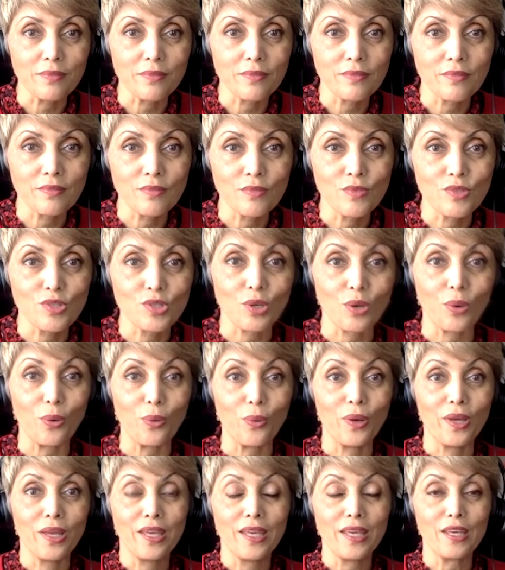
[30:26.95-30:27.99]
So
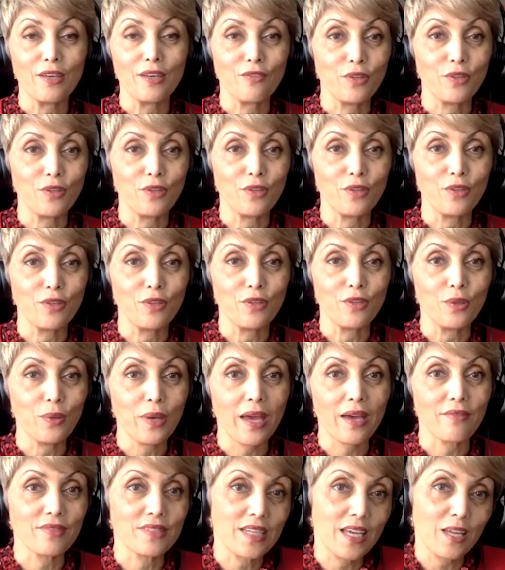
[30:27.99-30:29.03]
if you
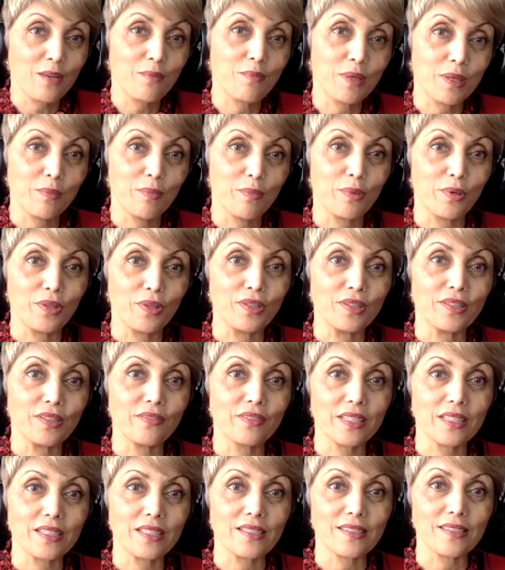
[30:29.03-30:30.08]
have 10 people
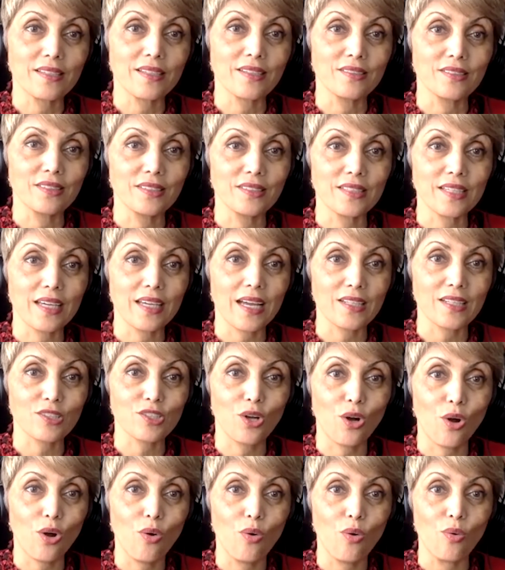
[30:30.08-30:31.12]
living in a single
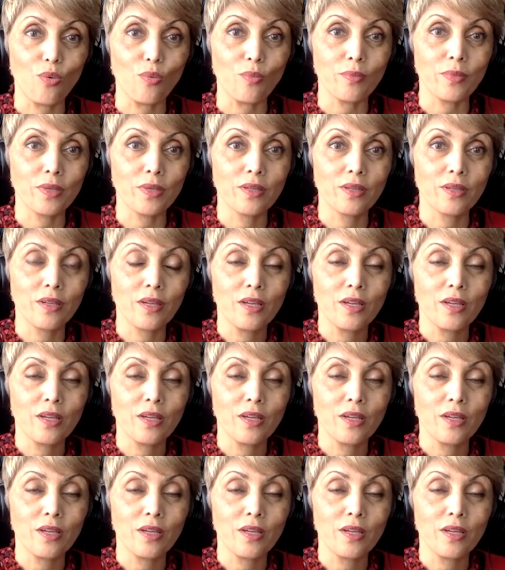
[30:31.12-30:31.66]
detached home